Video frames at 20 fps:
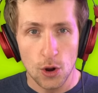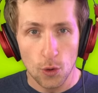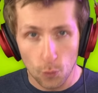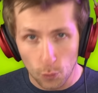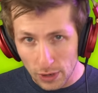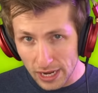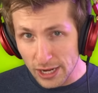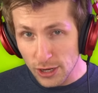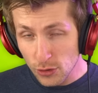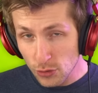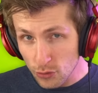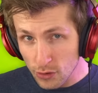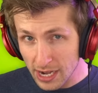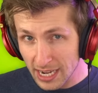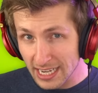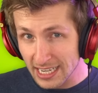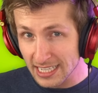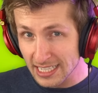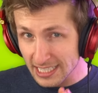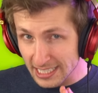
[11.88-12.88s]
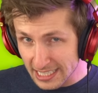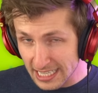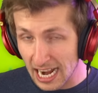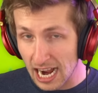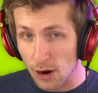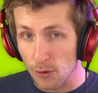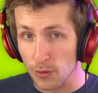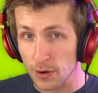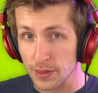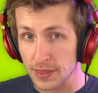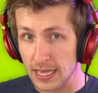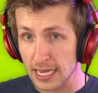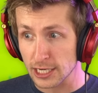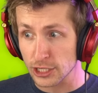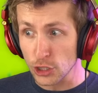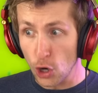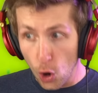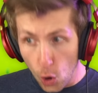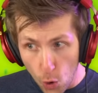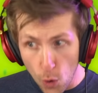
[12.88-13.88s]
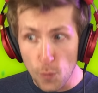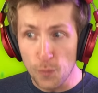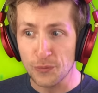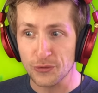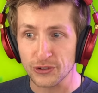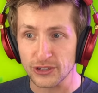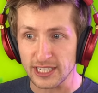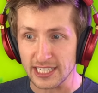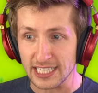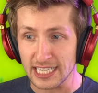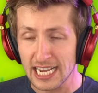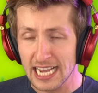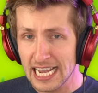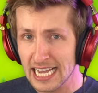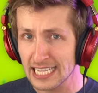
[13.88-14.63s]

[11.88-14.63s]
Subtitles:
We created a tower that hopefully